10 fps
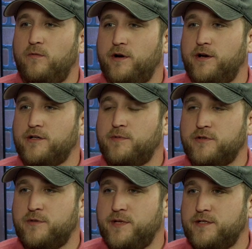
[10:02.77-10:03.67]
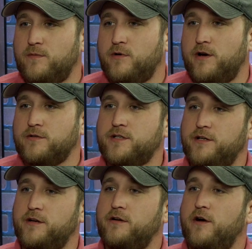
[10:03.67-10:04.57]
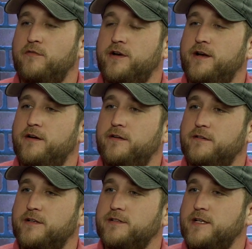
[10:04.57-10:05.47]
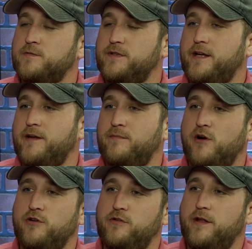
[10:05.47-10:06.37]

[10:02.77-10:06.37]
where you're supposed to be somewhere else and you're over here, and because that's when they can burn you.